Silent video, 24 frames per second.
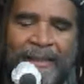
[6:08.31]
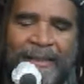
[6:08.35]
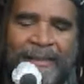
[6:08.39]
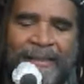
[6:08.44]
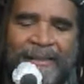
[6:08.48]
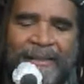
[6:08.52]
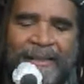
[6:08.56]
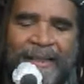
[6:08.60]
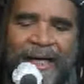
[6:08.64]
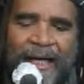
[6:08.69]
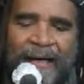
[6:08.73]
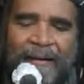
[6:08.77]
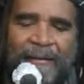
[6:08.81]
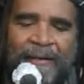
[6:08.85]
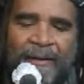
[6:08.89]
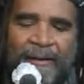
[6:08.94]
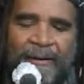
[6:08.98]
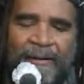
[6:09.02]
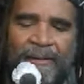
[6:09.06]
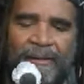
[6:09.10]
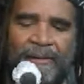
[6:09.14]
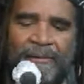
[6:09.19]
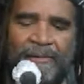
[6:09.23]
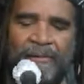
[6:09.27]
The same
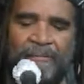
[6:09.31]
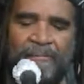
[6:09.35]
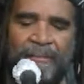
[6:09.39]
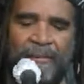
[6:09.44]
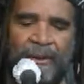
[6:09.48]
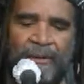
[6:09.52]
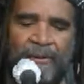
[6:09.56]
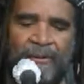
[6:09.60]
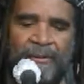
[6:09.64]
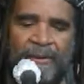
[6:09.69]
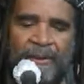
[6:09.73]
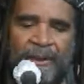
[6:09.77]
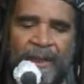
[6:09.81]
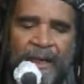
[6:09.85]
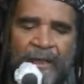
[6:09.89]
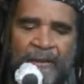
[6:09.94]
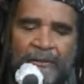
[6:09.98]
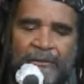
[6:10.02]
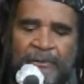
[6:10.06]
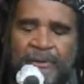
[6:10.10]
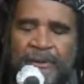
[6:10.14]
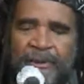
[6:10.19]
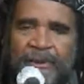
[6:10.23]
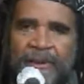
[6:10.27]
goes for most
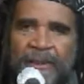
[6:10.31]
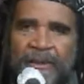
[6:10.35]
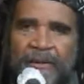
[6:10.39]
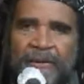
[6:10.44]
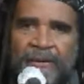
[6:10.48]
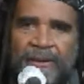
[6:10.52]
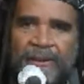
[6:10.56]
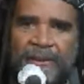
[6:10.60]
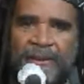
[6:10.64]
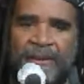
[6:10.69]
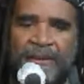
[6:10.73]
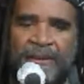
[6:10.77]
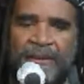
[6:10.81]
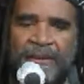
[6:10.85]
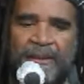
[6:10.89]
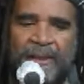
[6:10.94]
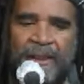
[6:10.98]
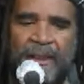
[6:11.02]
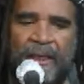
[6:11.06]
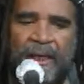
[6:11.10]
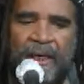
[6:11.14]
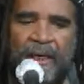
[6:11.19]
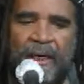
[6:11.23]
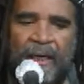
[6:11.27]
laundry detergents,